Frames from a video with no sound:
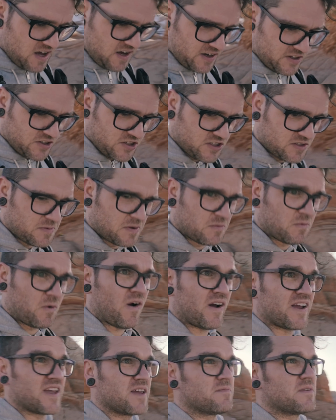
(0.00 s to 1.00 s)
She's been
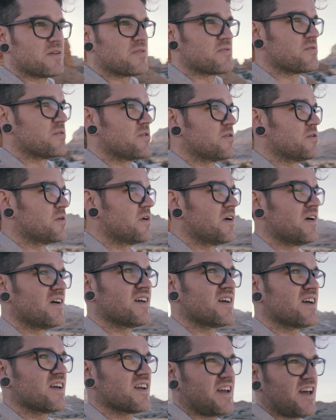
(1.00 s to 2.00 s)
walking me through
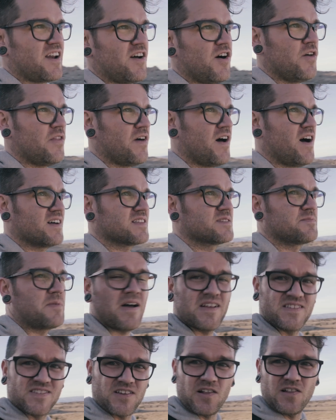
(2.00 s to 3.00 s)
kind of all the hot
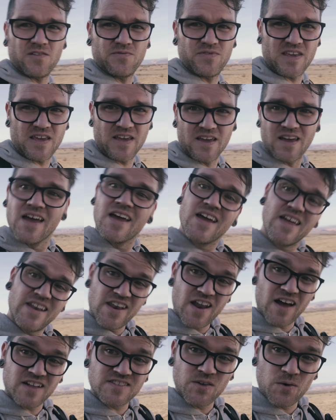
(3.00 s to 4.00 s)
spots, all of the
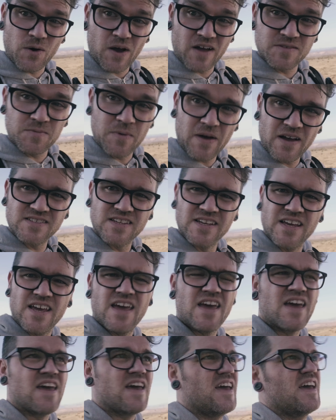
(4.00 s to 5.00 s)
not so hot spots,
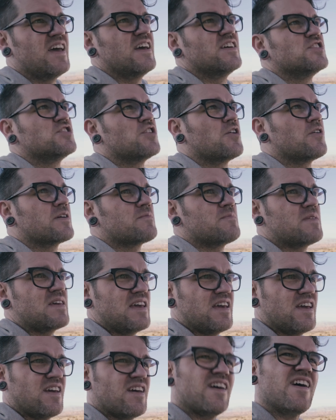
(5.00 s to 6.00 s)
showing me